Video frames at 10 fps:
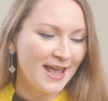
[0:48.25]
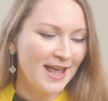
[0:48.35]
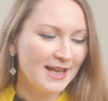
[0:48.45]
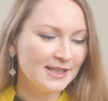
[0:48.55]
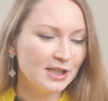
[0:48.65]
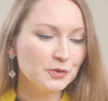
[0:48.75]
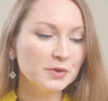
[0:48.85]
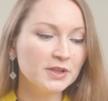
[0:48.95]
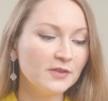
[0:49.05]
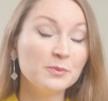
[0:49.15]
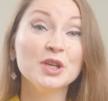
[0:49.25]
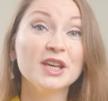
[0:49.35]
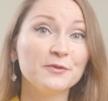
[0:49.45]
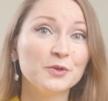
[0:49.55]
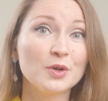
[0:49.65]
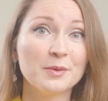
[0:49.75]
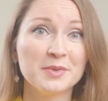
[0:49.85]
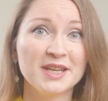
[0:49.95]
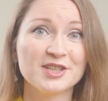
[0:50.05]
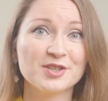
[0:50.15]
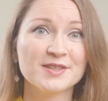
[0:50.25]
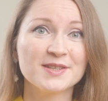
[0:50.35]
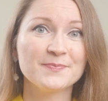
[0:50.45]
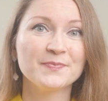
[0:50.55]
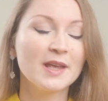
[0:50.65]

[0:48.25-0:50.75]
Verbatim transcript: and it will give me a few combinations.